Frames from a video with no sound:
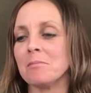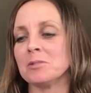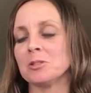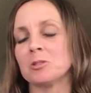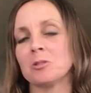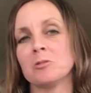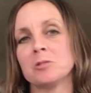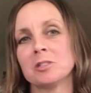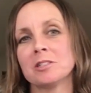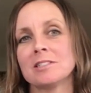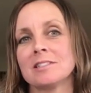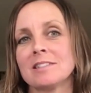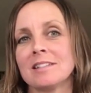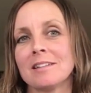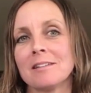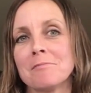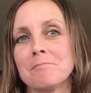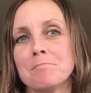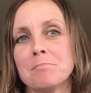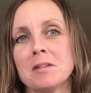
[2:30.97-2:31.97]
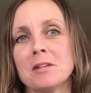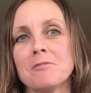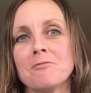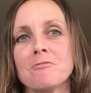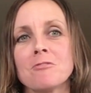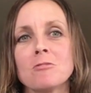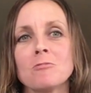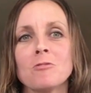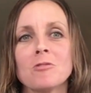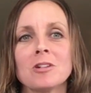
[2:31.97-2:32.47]
So just be
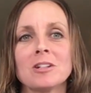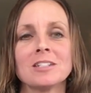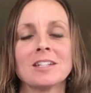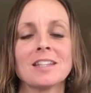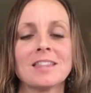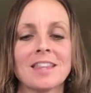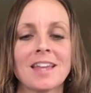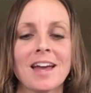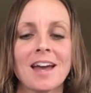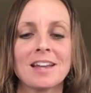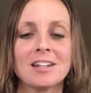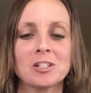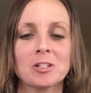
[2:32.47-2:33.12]
forewarned at that.